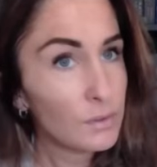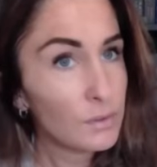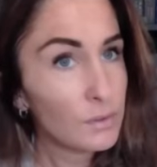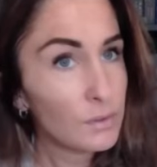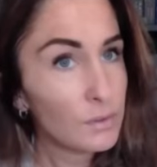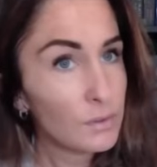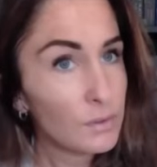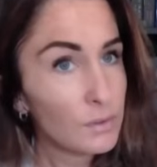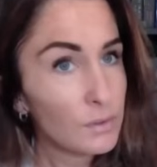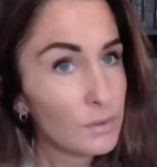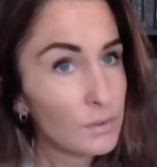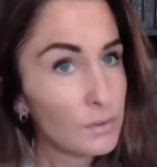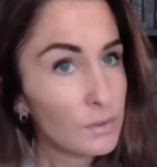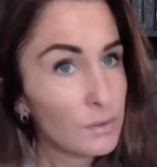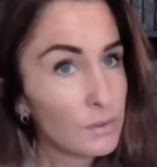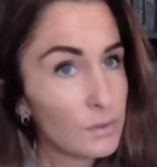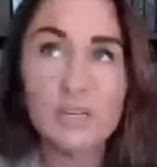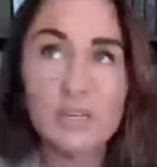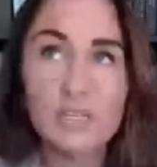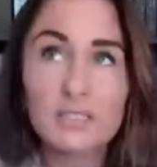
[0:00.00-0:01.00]
How do I
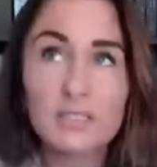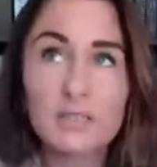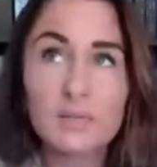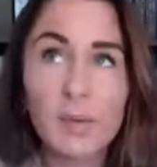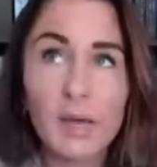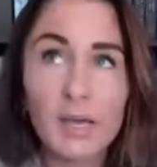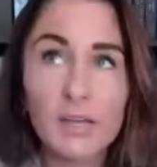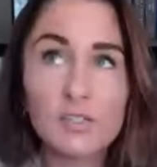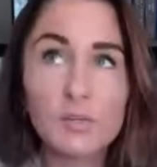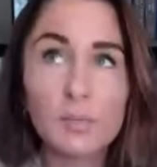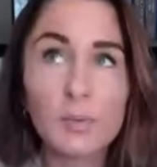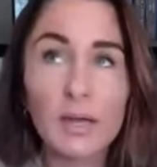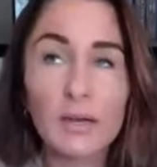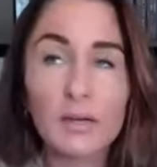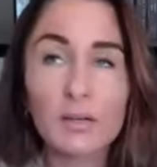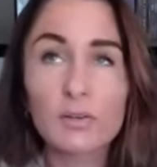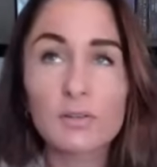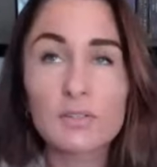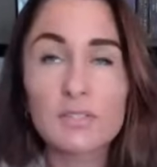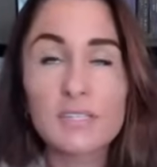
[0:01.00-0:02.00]
word this? Page of
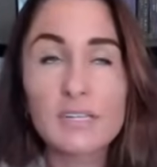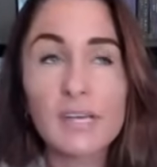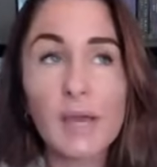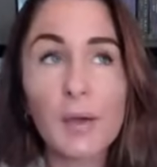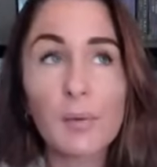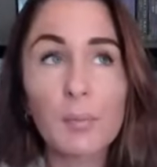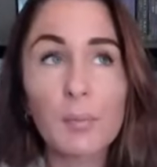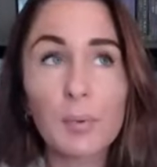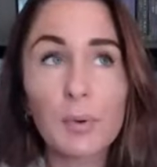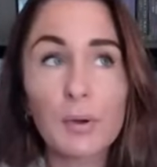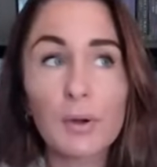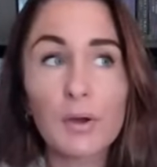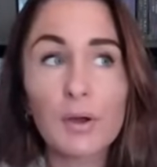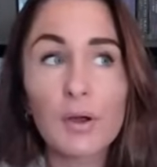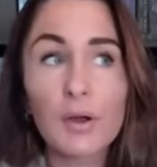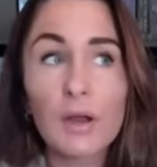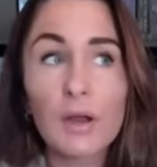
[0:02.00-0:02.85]
Pentacles, the Emperor.